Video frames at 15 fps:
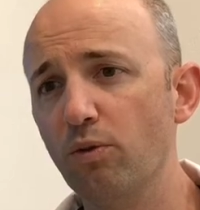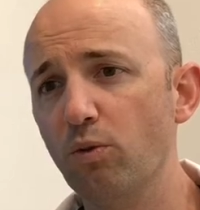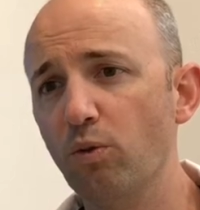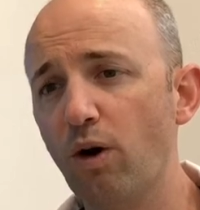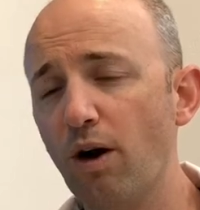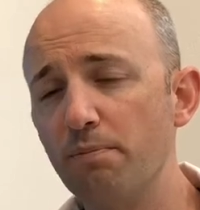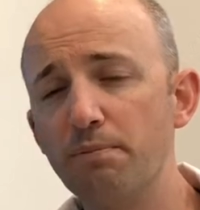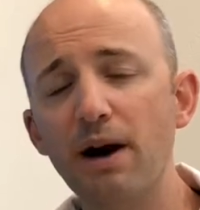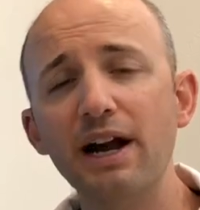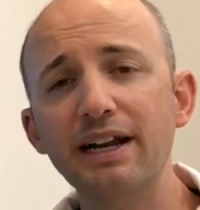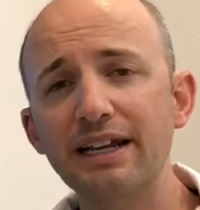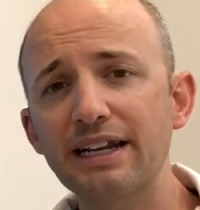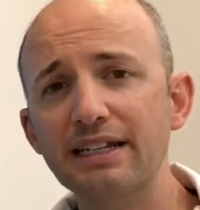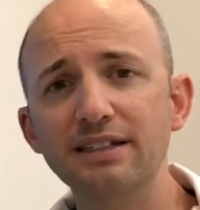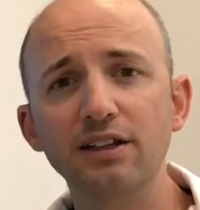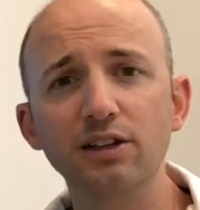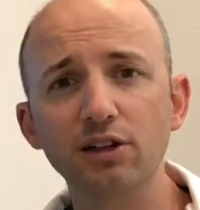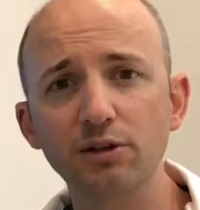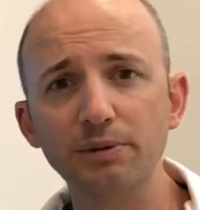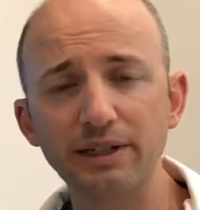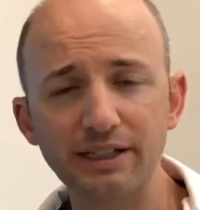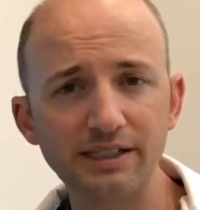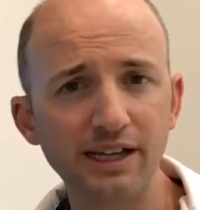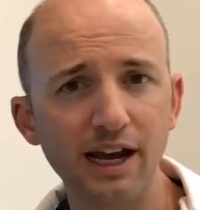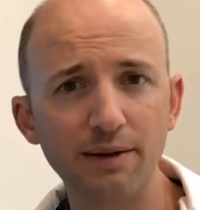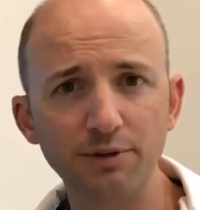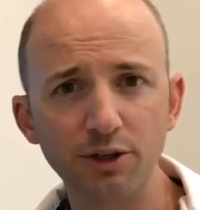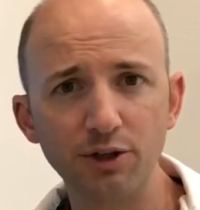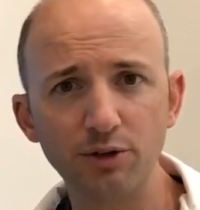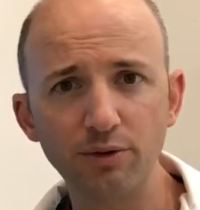our body needs a little bit of time
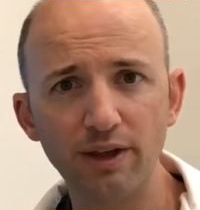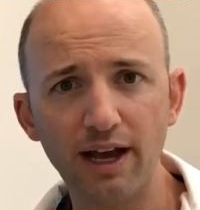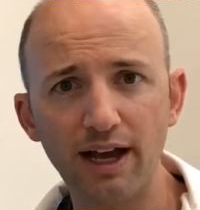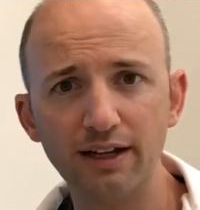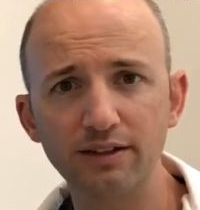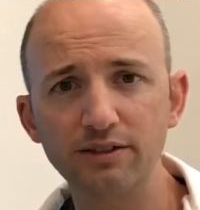to do that.